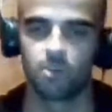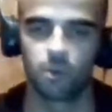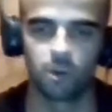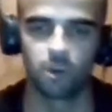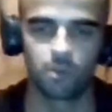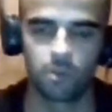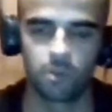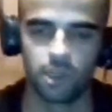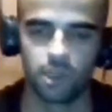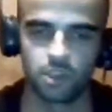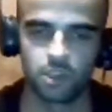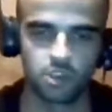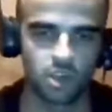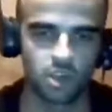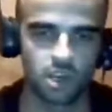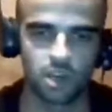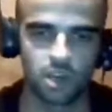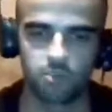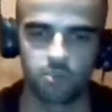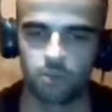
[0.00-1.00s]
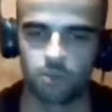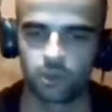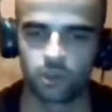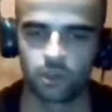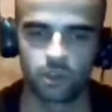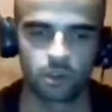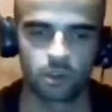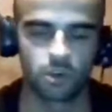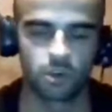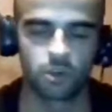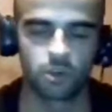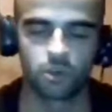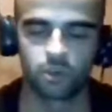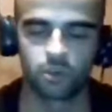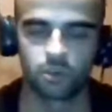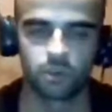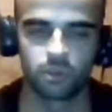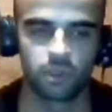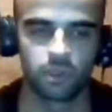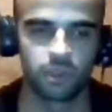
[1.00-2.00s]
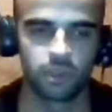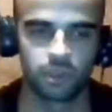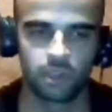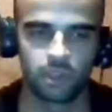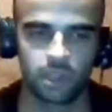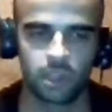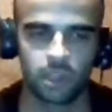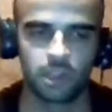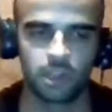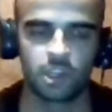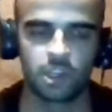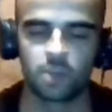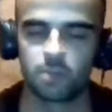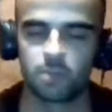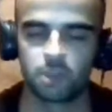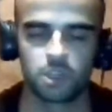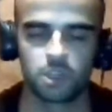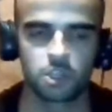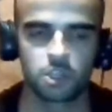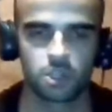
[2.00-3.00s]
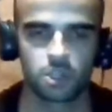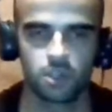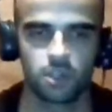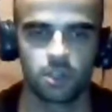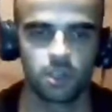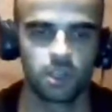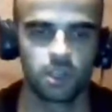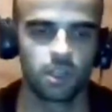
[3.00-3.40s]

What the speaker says: or a paid job or I don't know, any competition,